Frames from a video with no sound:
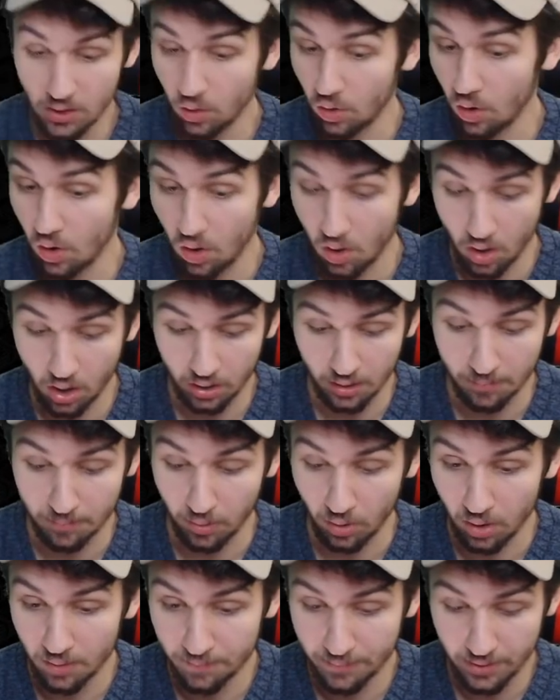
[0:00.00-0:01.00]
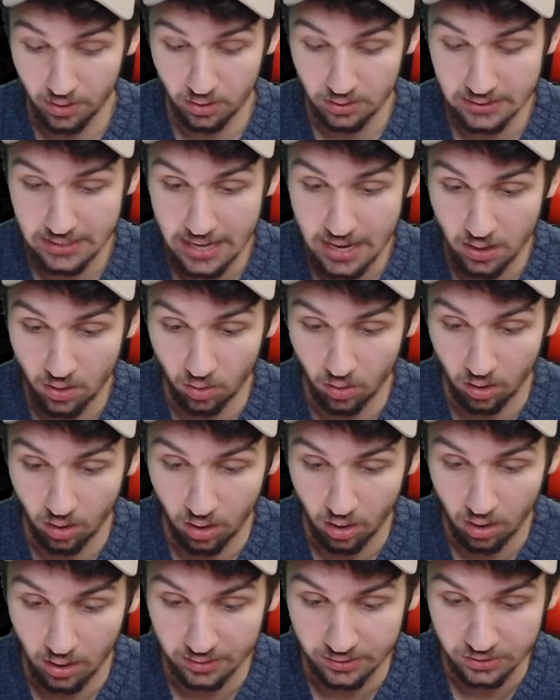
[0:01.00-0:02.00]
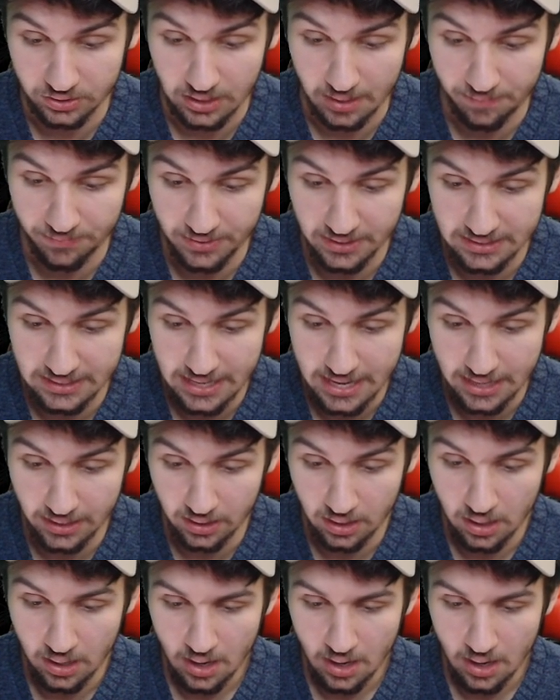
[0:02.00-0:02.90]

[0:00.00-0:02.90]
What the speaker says: a Hog Barb Barrel deck, or a Hog something deck.